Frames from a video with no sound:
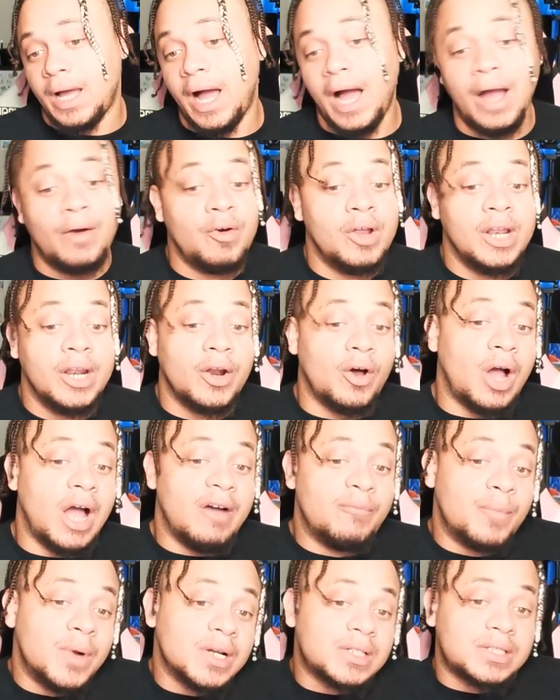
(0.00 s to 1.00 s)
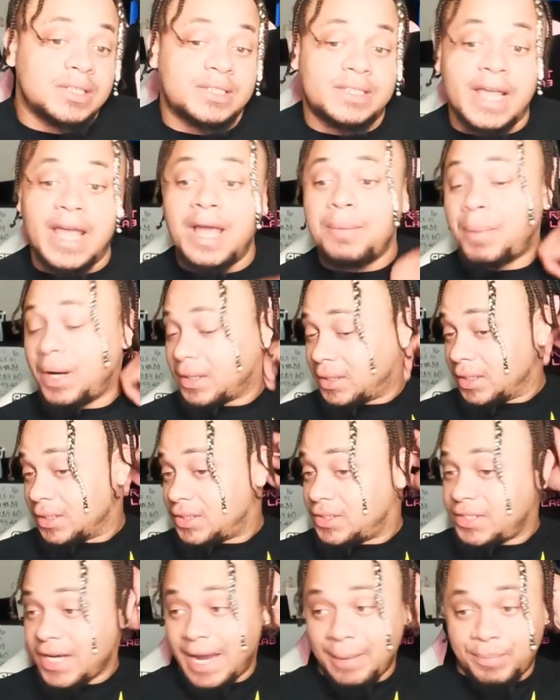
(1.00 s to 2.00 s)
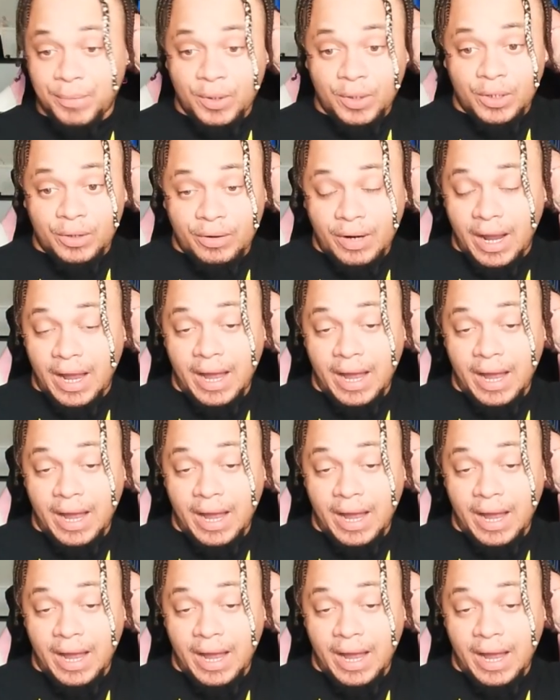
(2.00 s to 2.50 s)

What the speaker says: I really don't have much to say about this chapter.